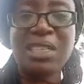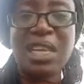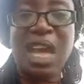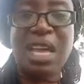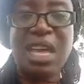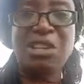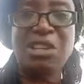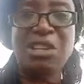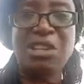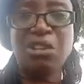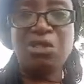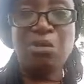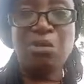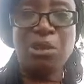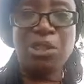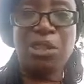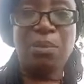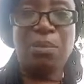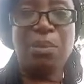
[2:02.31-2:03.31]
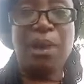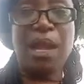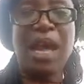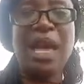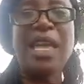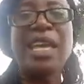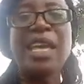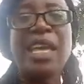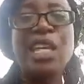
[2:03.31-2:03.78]
Whatever you get,
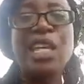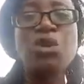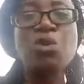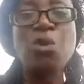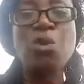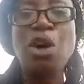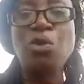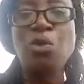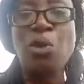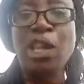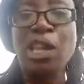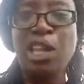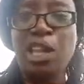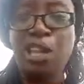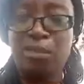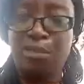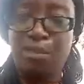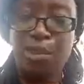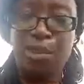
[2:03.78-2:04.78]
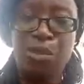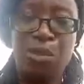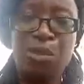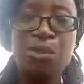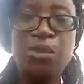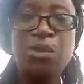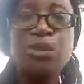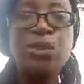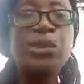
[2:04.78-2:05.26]
multiply is what will give you
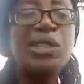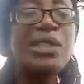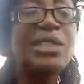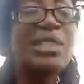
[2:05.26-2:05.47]
the